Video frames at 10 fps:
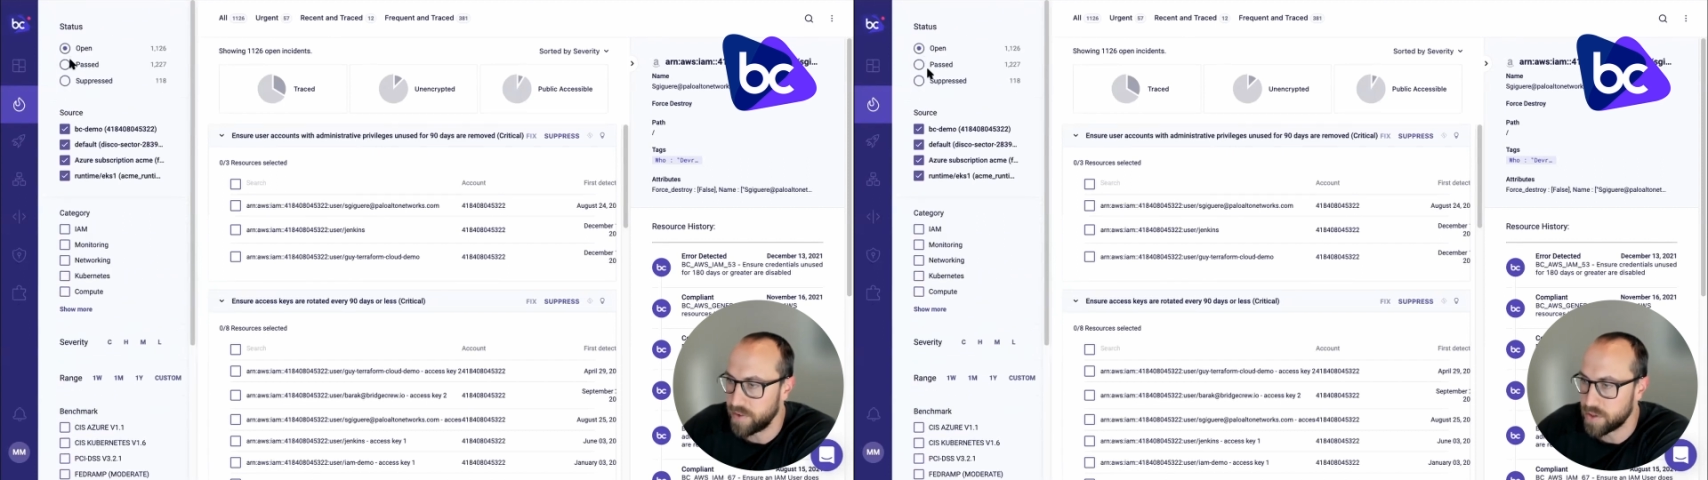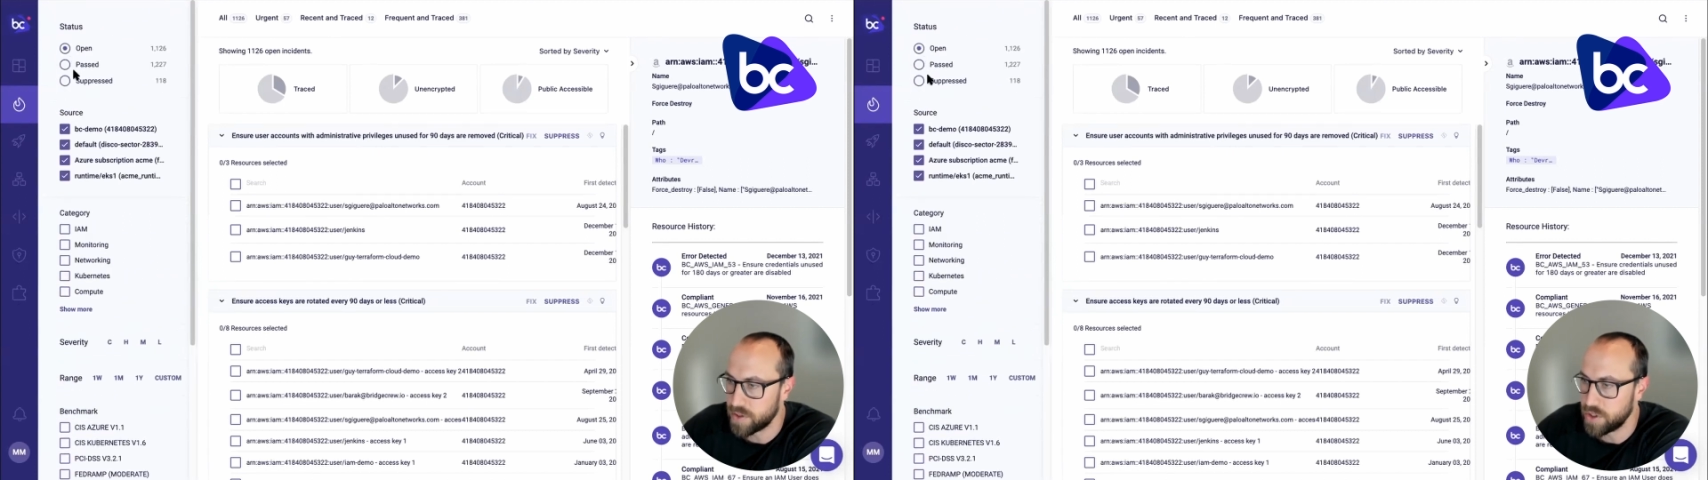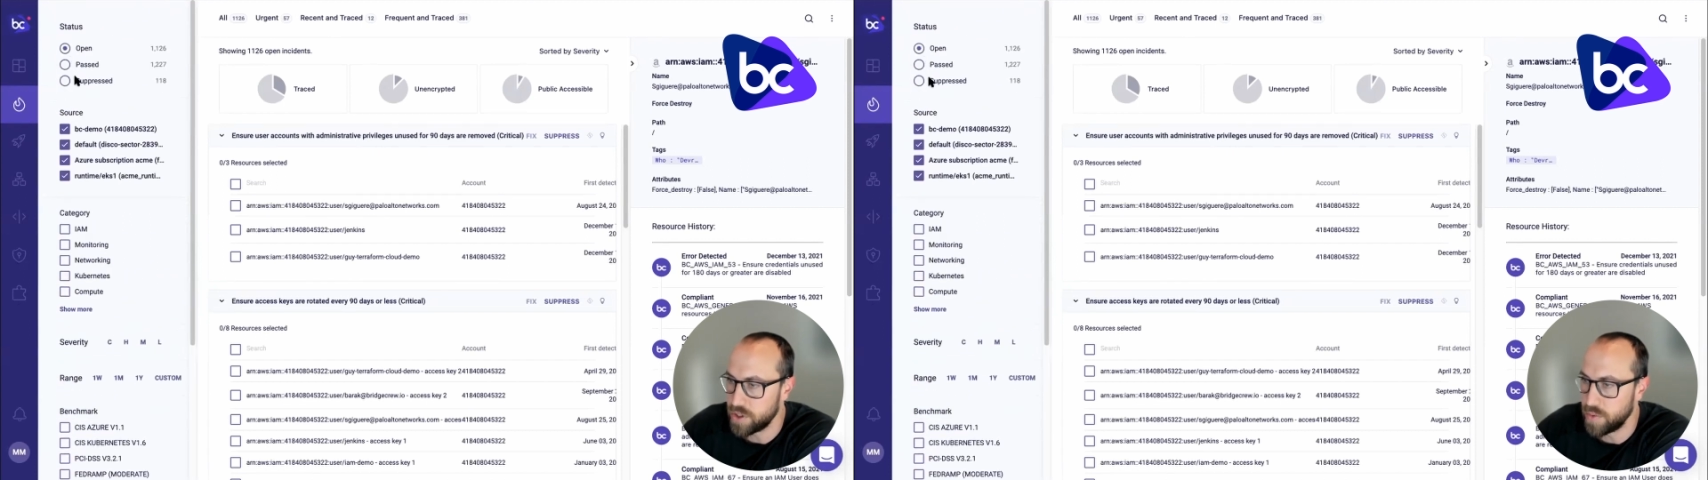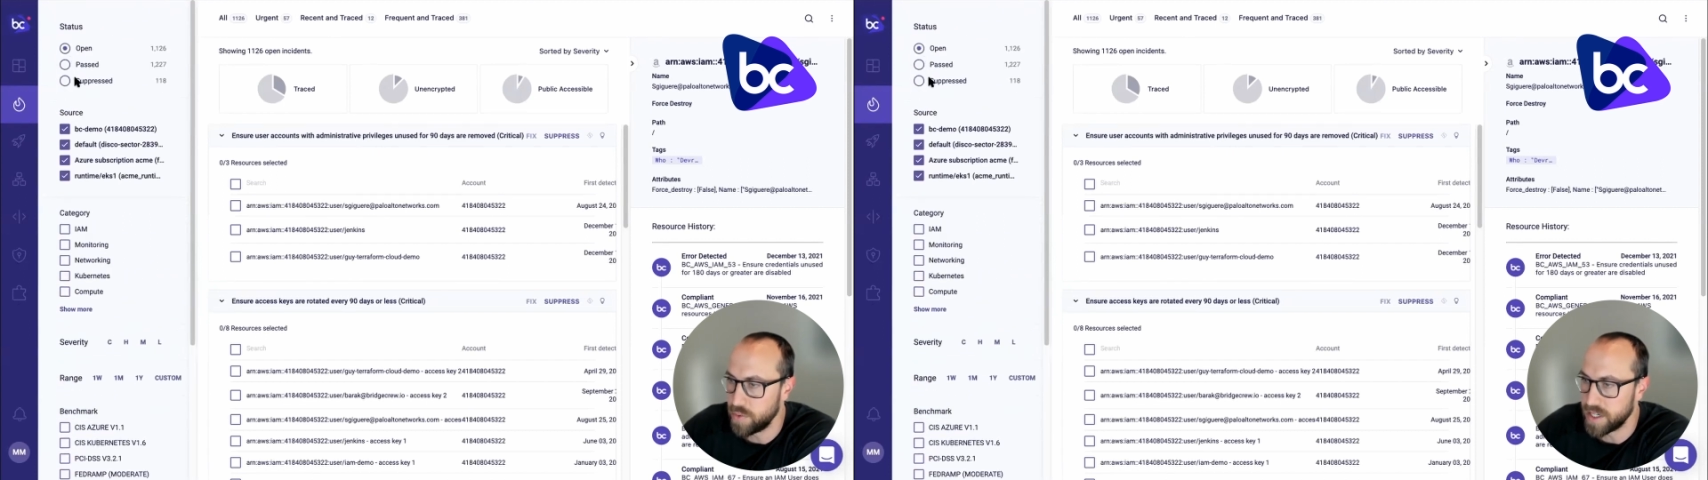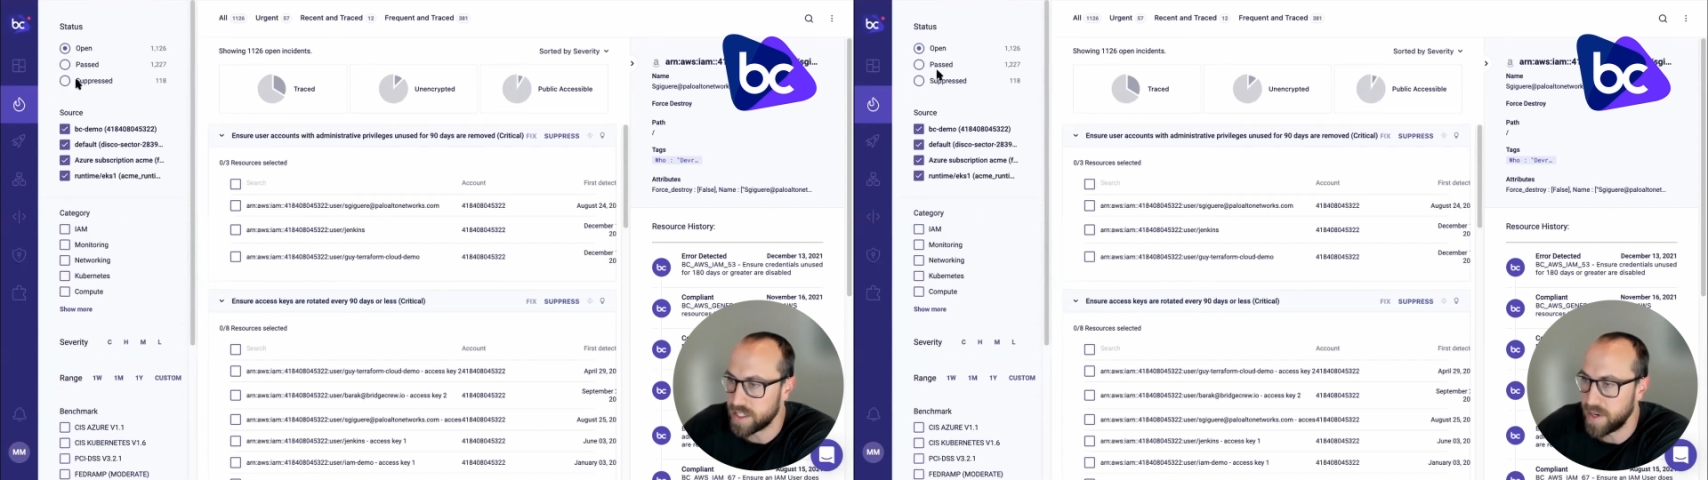filters you would
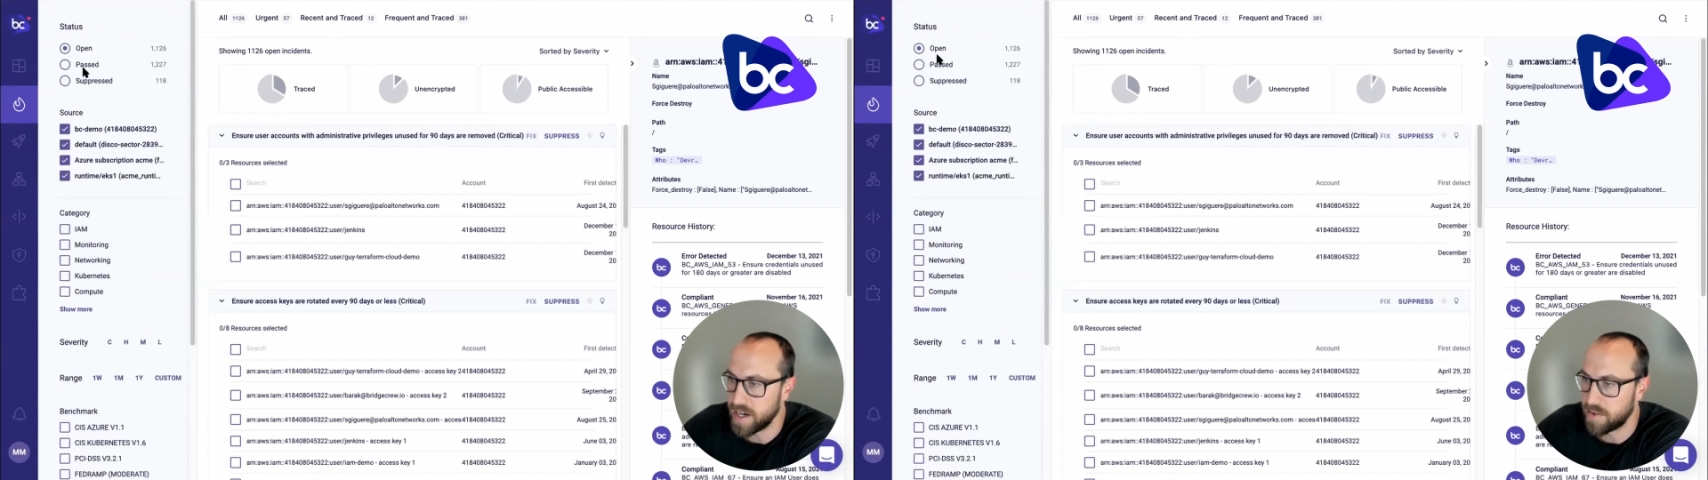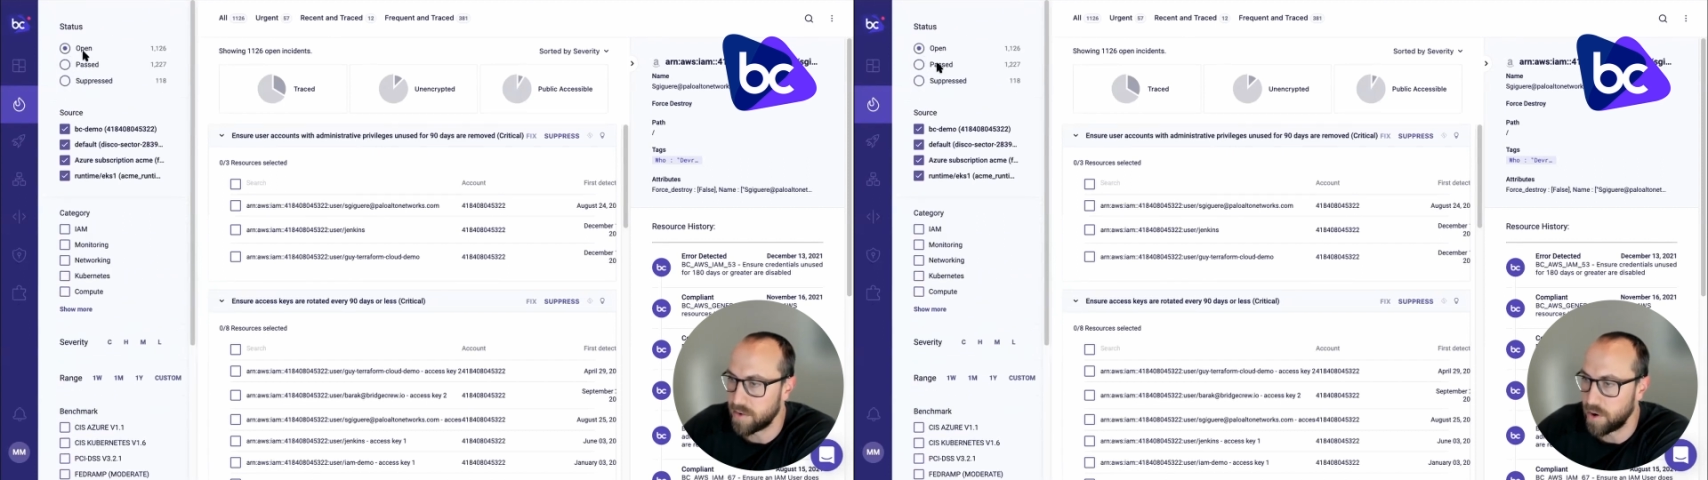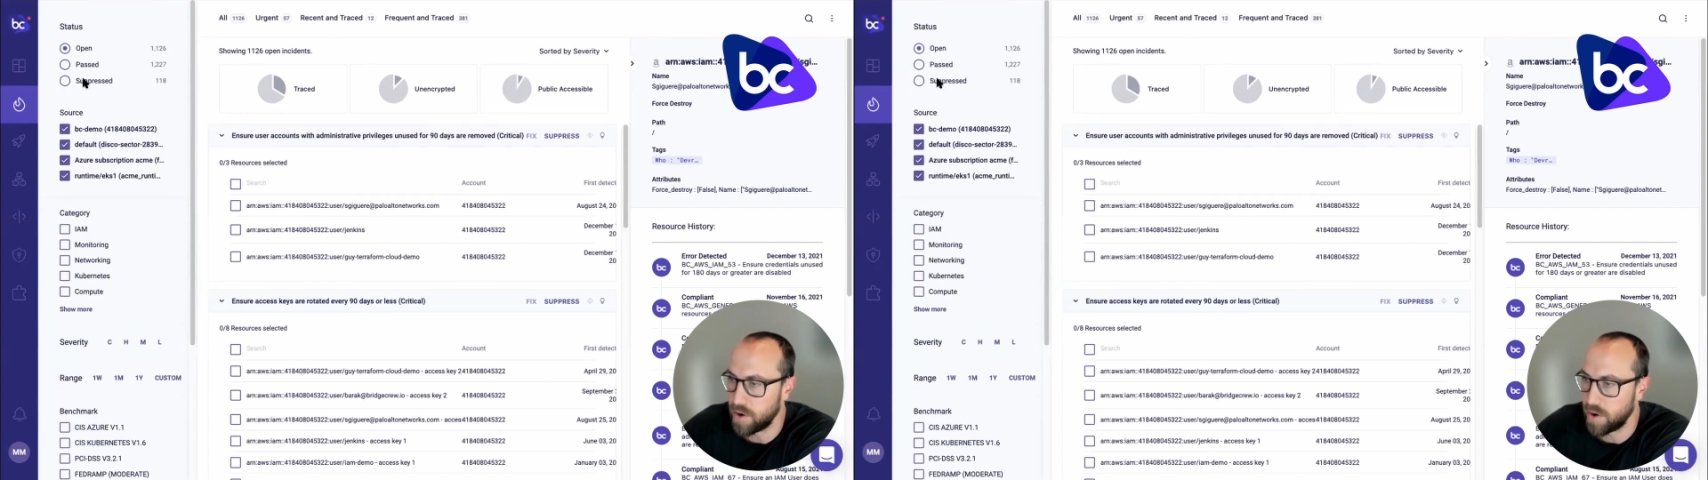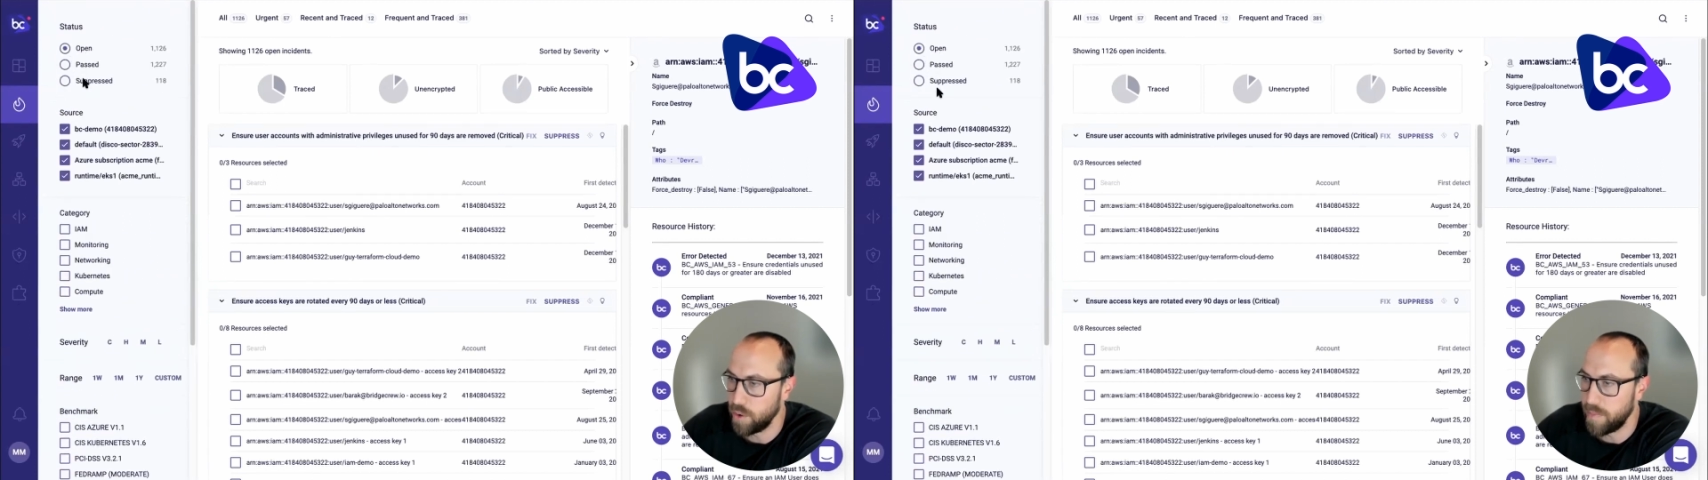expect open,